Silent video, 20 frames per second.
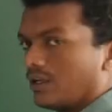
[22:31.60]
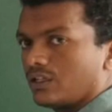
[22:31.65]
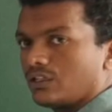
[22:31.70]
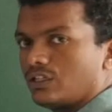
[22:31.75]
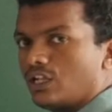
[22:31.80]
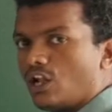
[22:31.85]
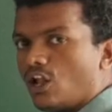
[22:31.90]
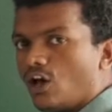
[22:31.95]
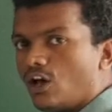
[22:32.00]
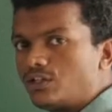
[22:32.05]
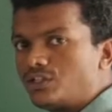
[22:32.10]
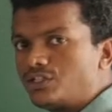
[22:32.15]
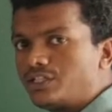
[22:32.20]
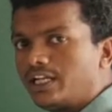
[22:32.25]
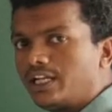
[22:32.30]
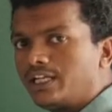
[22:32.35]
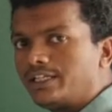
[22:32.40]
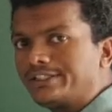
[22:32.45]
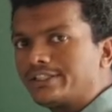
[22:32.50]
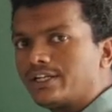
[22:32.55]
the last
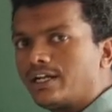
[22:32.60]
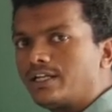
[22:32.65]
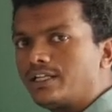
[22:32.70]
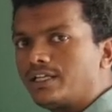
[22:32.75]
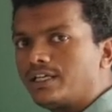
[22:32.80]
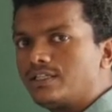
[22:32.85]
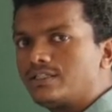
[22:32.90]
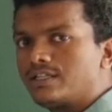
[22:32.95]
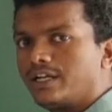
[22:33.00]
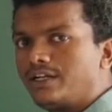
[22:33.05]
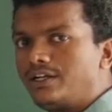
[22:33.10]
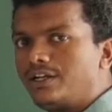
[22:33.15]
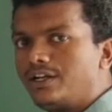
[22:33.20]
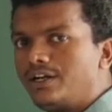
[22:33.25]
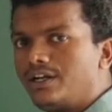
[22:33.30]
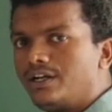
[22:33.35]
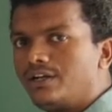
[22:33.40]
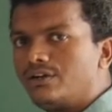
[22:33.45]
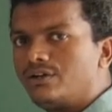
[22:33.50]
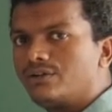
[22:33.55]
electron is
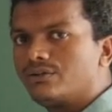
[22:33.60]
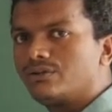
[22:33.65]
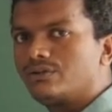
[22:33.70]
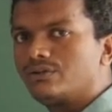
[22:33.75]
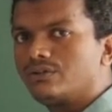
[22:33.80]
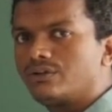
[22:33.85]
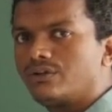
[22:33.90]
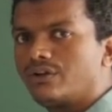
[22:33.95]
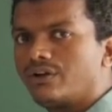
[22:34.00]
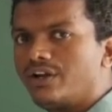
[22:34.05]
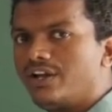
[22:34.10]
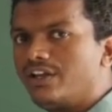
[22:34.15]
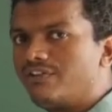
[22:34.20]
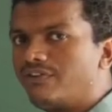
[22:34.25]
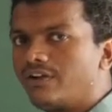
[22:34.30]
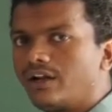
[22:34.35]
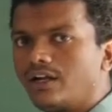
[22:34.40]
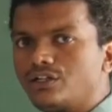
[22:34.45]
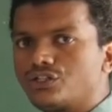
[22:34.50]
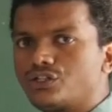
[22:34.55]
entered into
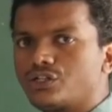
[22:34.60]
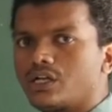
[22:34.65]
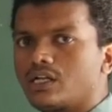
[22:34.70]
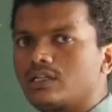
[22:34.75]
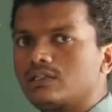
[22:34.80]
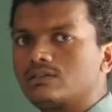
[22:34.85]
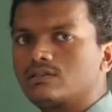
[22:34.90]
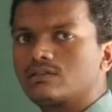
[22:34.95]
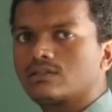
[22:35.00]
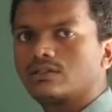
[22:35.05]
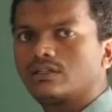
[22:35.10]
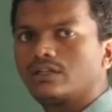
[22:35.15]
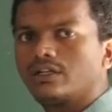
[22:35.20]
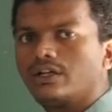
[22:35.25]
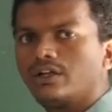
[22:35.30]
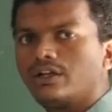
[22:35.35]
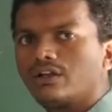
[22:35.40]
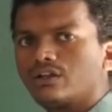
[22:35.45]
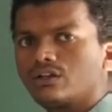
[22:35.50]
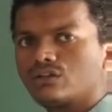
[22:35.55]
different shells
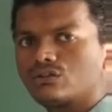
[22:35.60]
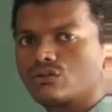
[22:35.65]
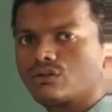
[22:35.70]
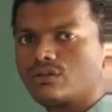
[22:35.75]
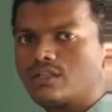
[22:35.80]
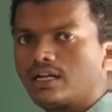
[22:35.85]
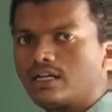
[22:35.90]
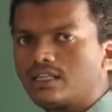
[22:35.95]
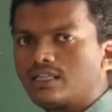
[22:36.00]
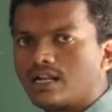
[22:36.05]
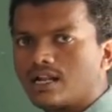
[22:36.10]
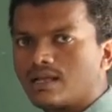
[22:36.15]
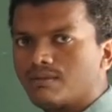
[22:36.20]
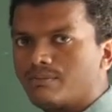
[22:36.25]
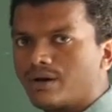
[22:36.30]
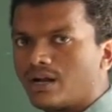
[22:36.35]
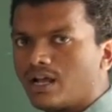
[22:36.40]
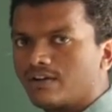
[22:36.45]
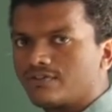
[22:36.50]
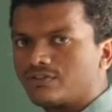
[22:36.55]
so that the
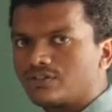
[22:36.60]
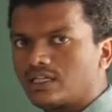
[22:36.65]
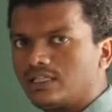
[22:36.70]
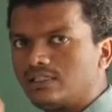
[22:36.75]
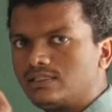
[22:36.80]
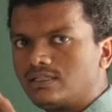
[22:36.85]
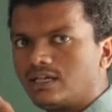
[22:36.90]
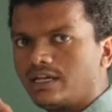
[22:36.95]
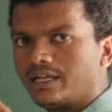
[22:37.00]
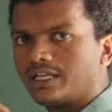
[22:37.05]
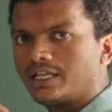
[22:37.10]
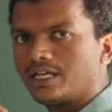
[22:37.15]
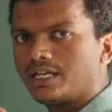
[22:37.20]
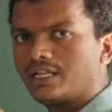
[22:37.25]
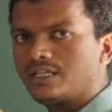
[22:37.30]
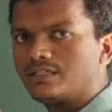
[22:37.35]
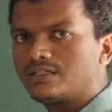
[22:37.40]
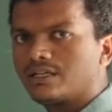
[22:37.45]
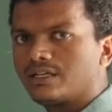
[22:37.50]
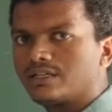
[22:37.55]
number of shells are
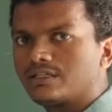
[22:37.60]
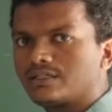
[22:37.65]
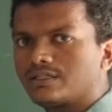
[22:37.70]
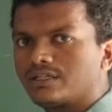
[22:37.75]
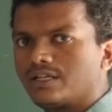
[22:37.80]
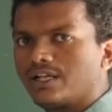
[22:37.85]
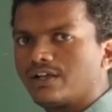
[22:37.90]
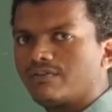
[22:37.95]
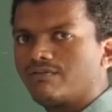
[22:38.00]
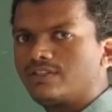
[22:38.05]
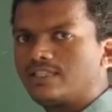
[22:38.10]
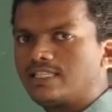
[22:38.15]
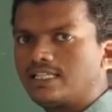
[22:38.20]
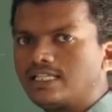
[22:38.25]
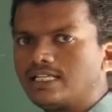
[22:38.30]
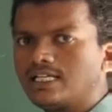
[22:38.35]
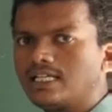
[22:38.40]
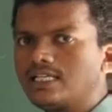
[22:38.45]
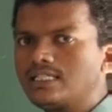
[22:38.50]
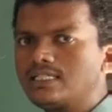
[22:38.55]
increases. With
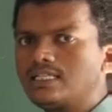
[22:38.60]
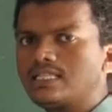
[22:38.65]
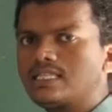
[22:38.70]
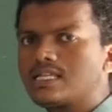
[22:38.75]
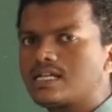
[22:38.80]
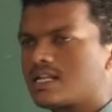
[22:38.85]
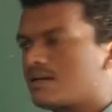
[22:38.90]
increase in the